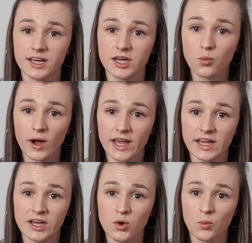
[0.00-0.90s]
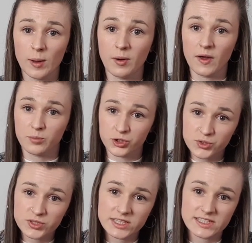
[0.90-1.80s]
in a way whereby the
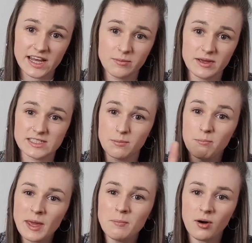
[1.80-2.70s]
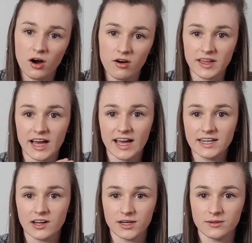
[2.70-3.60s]
producer's name is the main part of that
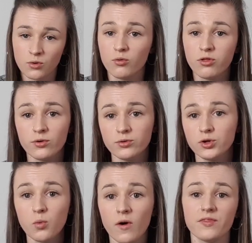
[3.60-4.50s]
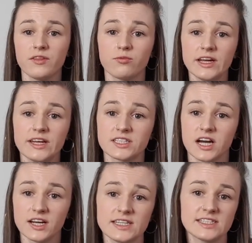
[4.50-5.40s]
headline. Although you want the reader to
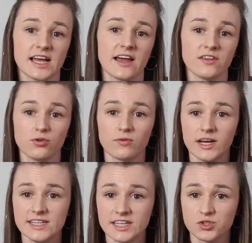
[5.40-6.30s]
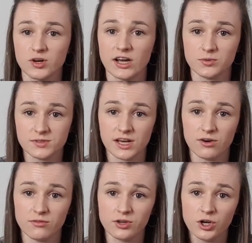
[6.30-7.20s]
understand that you're releasing a track
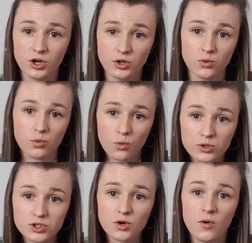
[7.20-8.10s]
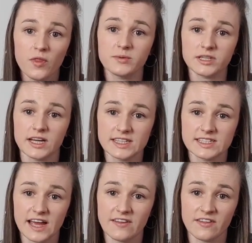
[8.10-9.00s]
yourself, you also want them to
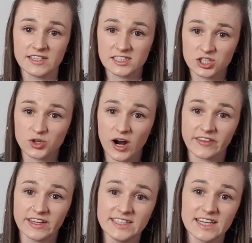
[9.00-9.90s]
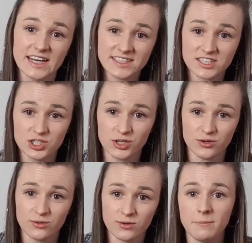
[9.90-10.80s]
understand that this is a track they need to listen
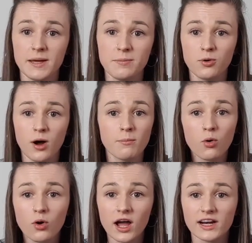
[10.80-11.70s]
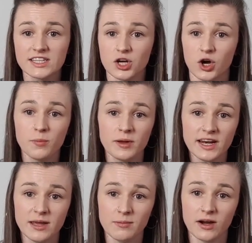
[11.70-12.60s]
to. People are more likely to open an
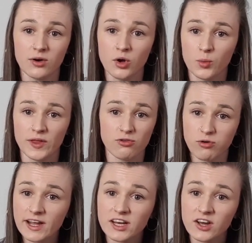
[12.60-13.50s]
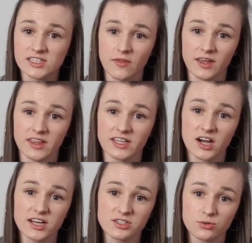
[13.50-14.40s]
email where they recognize something in the
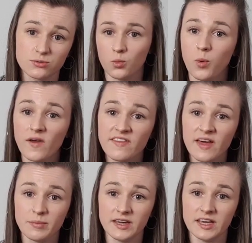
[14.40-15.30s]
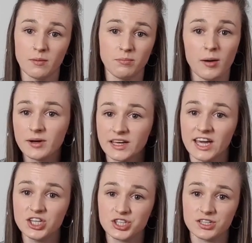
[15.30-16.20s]
title, whether that be a
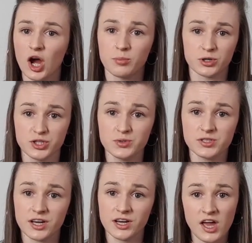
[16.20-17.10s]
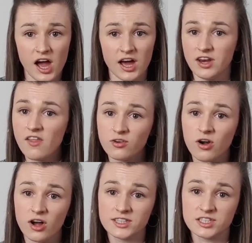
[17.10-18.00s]
publication, a producer, another
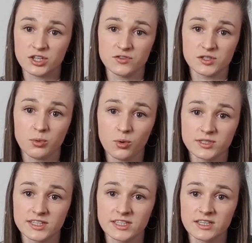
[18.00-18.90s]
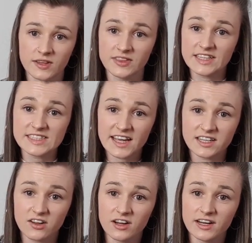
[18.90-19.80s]
artist that you supported this
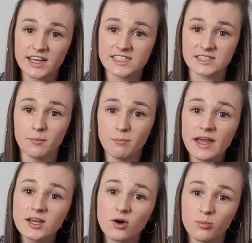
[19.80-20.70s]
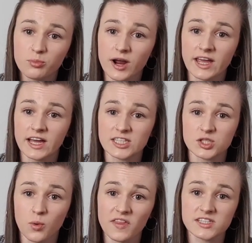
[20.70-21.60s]
headline is the make or break as to
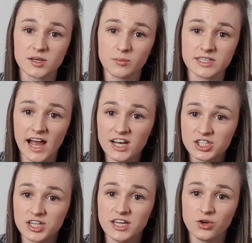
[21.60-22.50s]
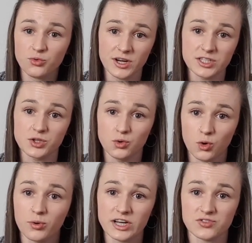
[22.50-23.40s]
whether someone's actually going to read
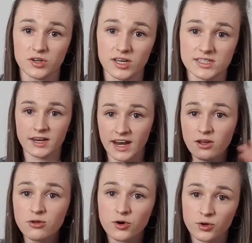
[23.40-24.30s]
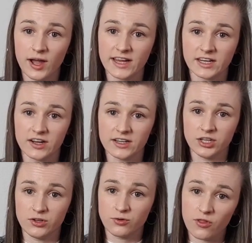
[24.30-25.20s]
your press release. Now you've got your headline,
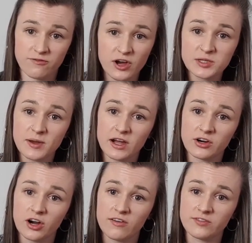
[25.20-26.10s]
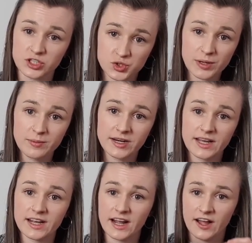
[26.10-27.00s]
you've got the first paragraph, the streaming
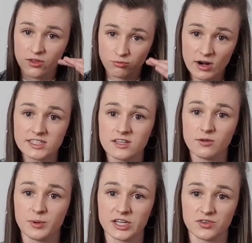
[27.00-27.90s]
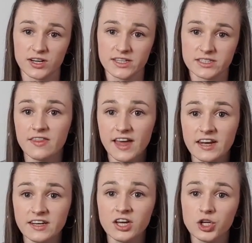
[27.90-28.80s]
link, and the rest of the press release.
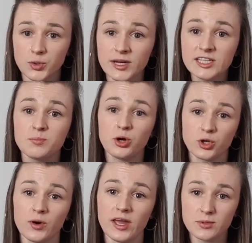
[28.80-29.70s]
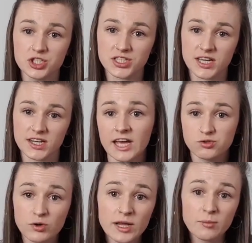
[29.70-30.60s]
Then you need to put your images in. It's really